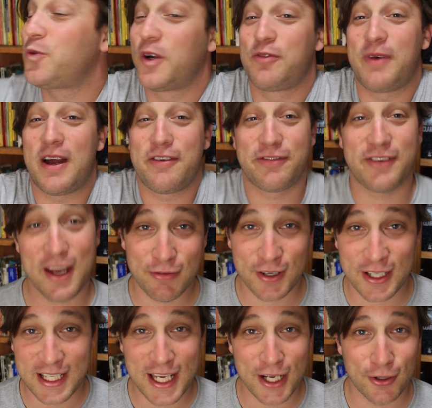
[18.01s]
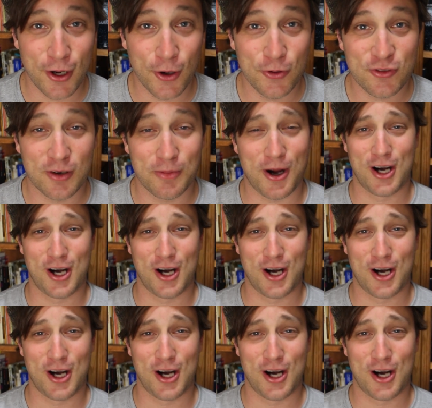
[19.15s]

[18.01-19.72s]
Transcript: one of my favorite heroes from